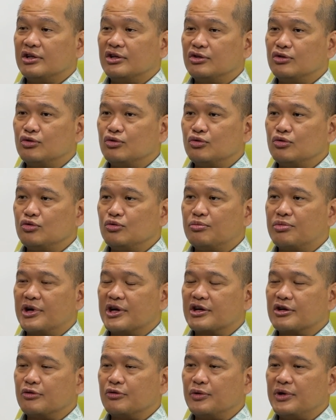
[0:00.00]
to
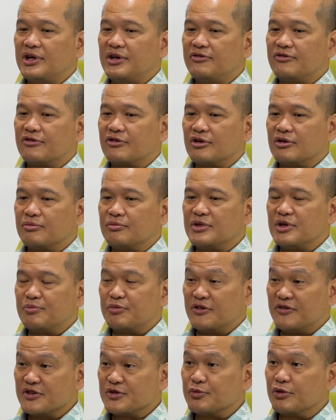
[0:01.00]
break away from the
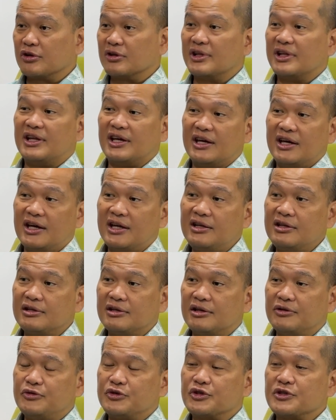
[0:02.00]
previous model that they had,
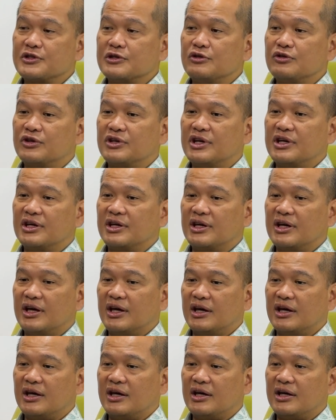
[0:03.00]
which was looking
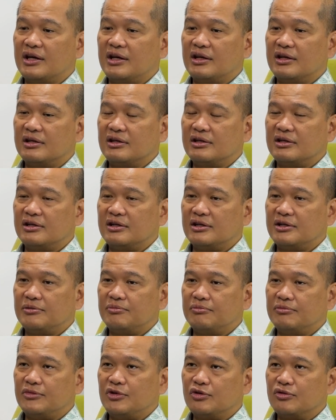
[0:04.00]
at
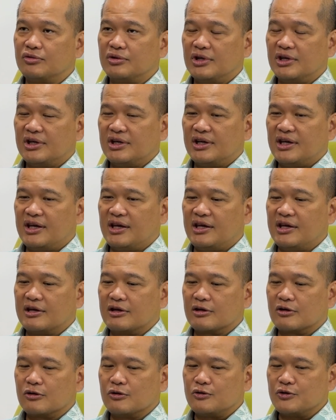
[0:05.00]
a
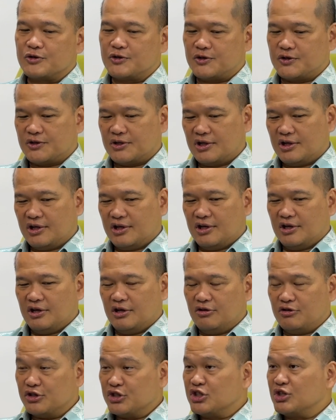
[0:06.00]
close
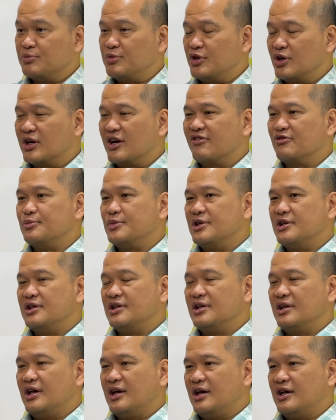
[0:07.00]
relationship in
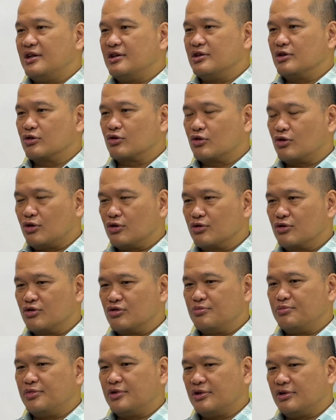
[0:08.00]
government and a core
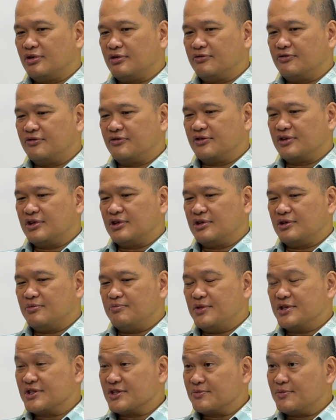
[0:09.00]
group of
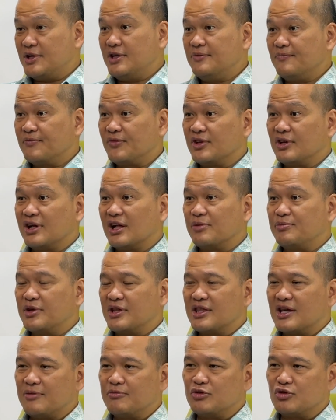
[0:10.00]
businessmen,
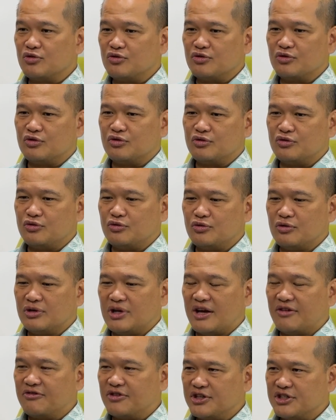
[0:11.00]
helping them to
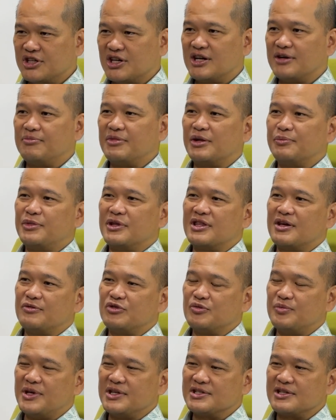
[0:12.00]
leverage up, helping them
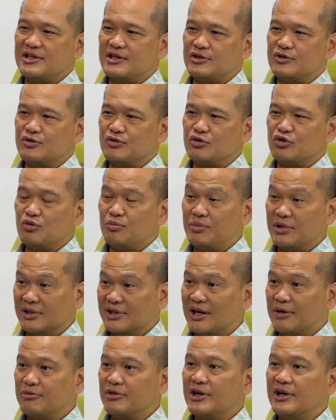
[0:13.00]
to basically to
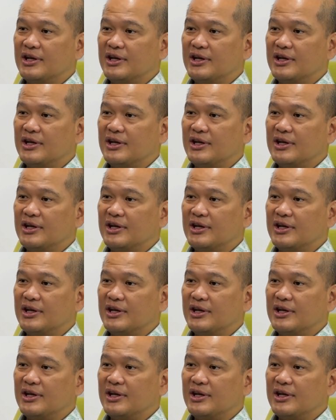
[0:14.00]
build up, right?